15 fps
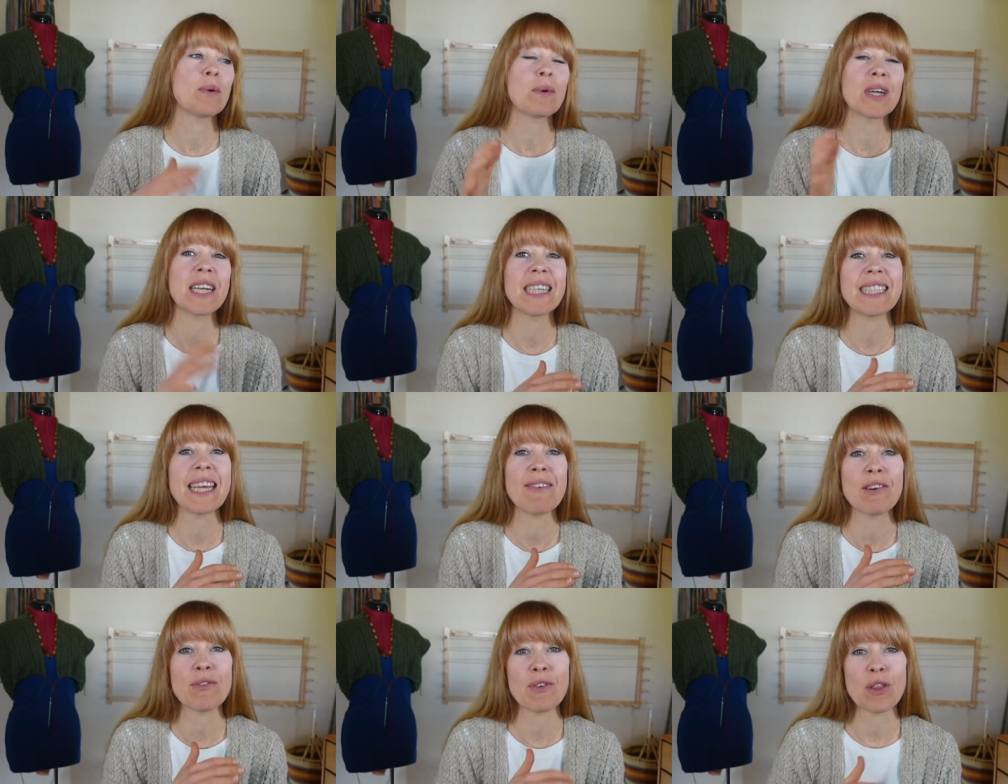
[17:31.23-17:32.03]
We were going to
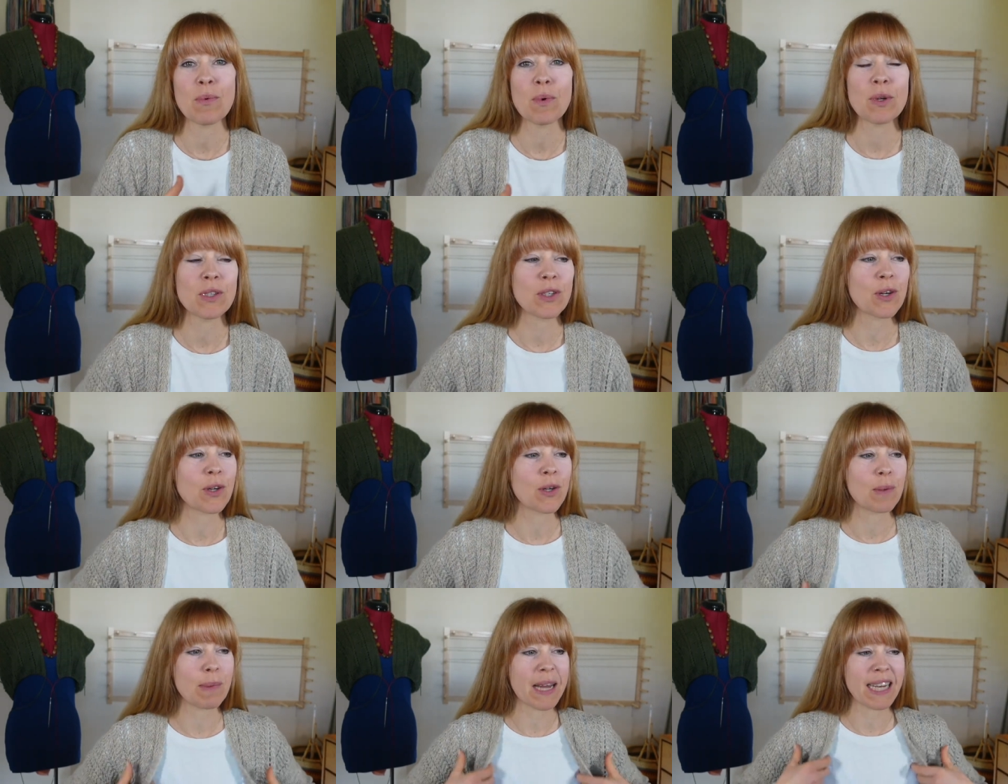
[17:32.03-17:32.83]
save it for the Wool
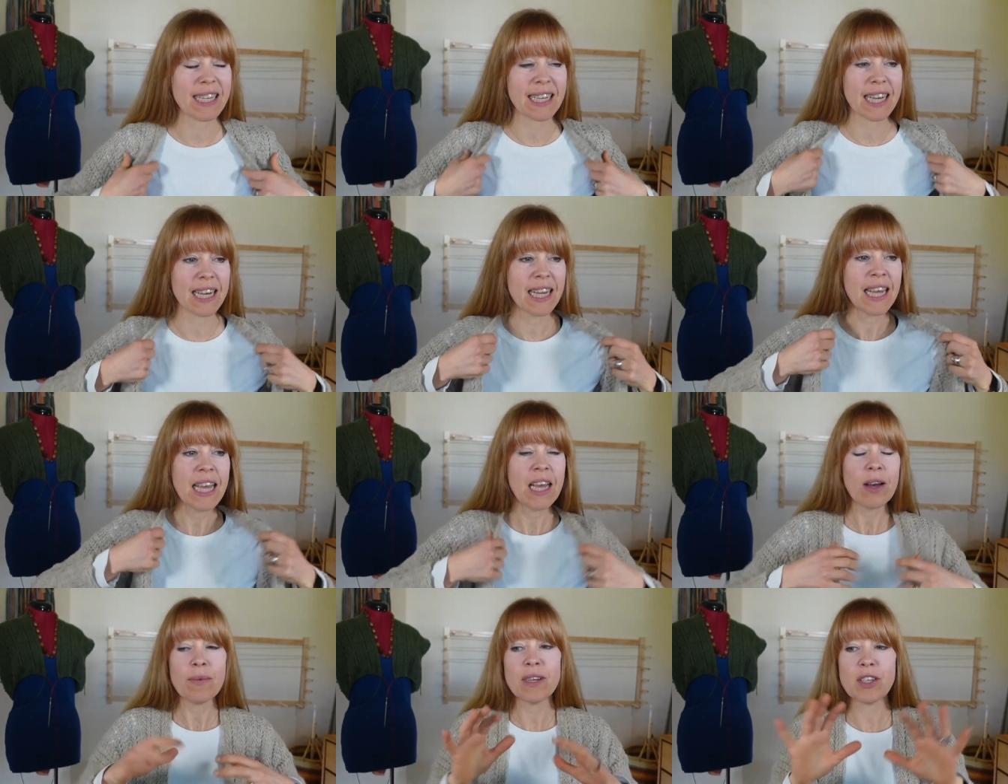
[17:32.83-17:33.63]
Circle, but uh,
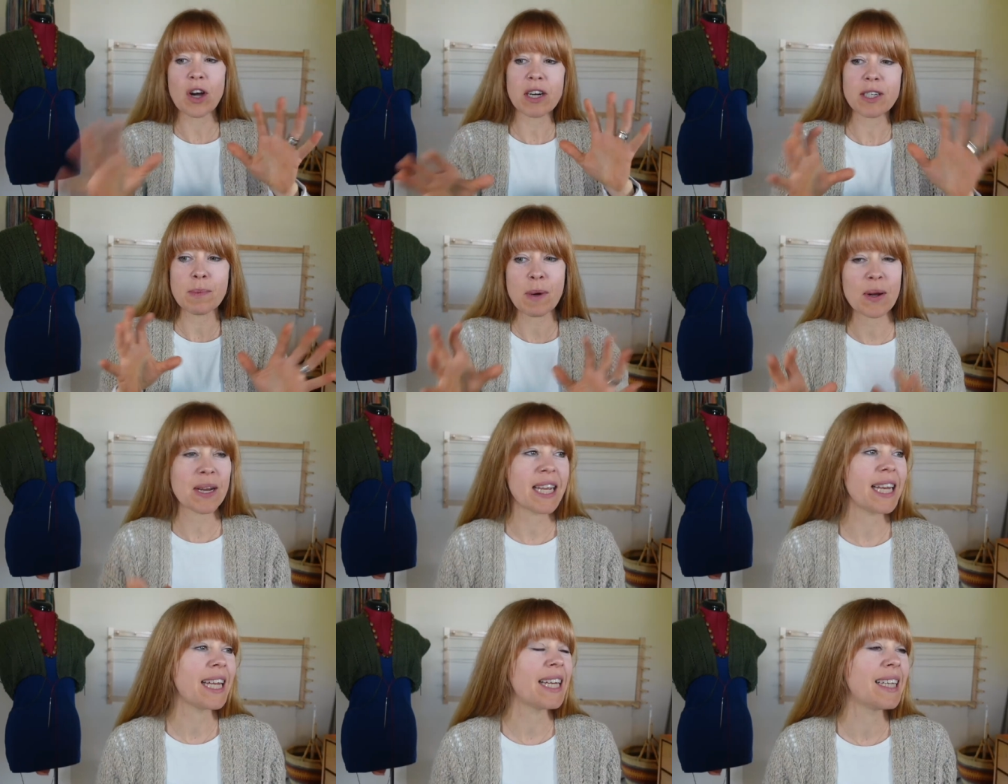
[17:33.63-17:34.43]
we talked
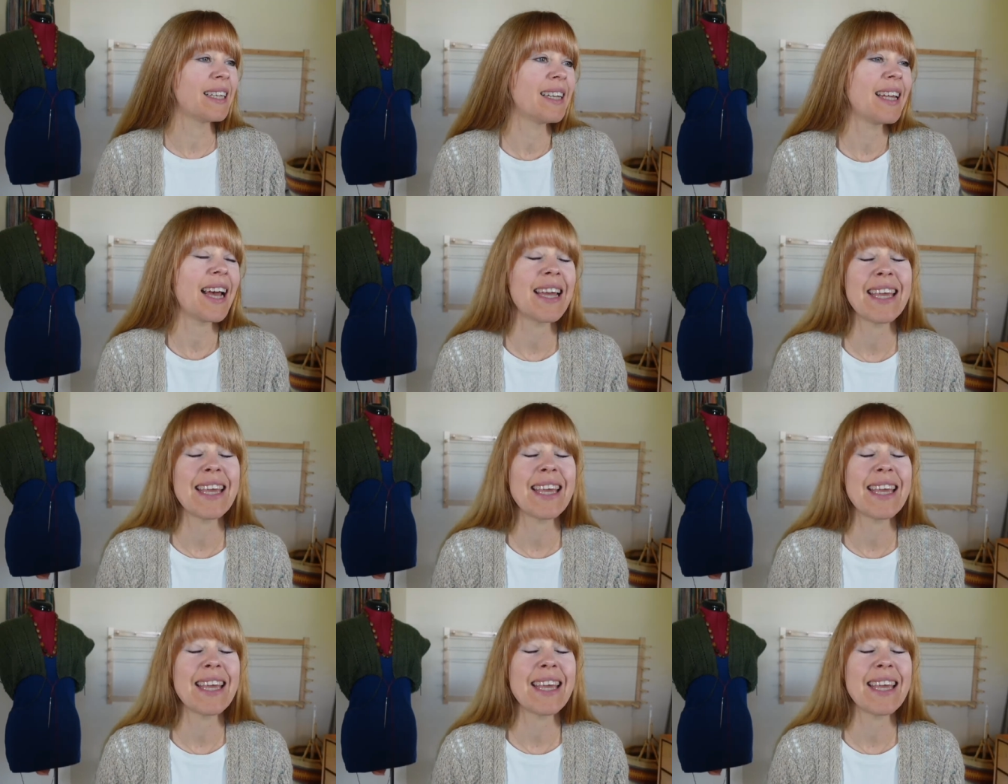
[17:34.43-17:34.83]
about it, and